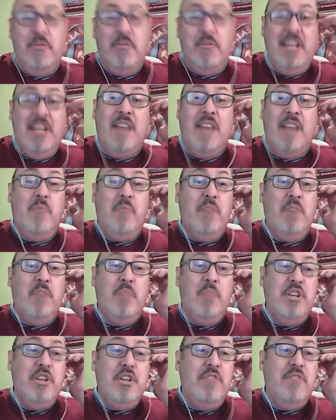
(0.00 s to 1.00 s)
now
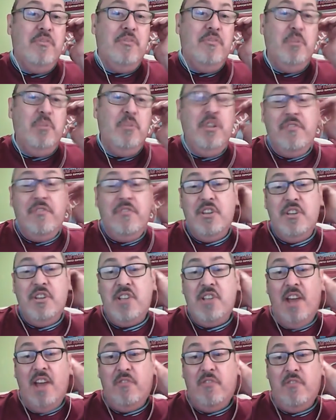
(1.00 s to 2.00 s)
when you first
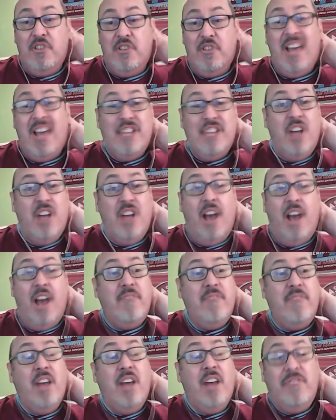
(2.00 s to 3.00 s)
signed for us,
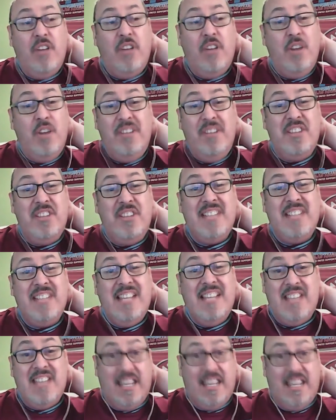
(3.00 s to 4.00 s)
I'd flown over to the
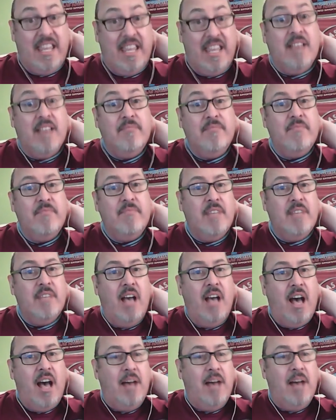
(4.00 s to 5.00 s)
States that year.
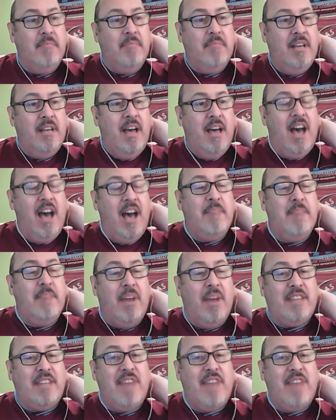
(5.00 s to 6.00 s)
And
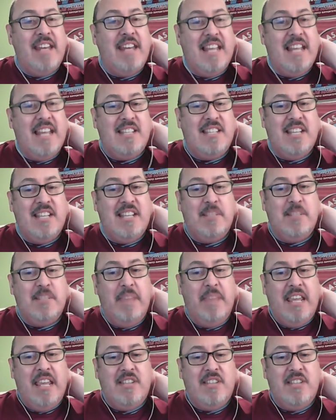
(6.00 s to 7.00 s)
my granddad said to
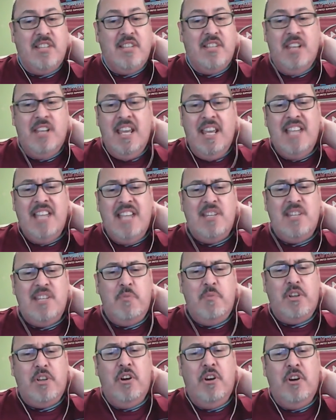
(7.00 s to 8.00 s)
me, he says, we
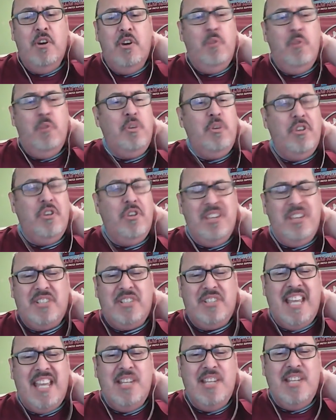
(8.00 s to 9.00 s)
got
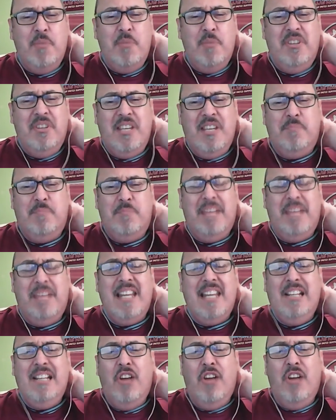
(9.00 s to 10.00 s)
this geezer with these
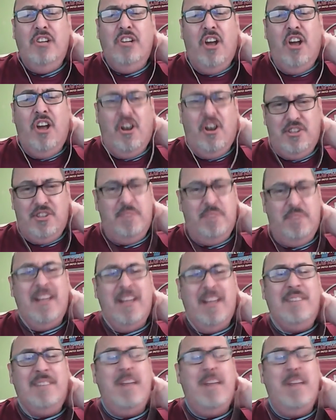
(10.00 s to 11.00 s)
bloody long locks. And
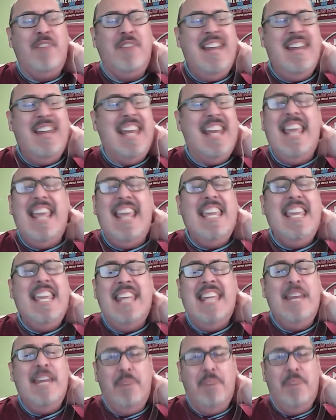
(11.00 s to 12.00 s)
my granddad hated
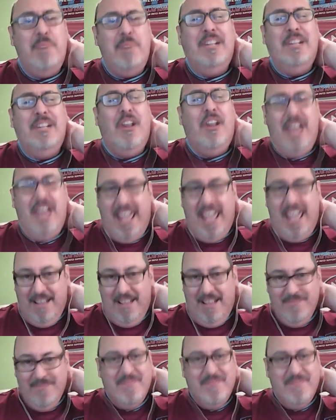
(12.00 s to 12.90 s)
anybody with long hair.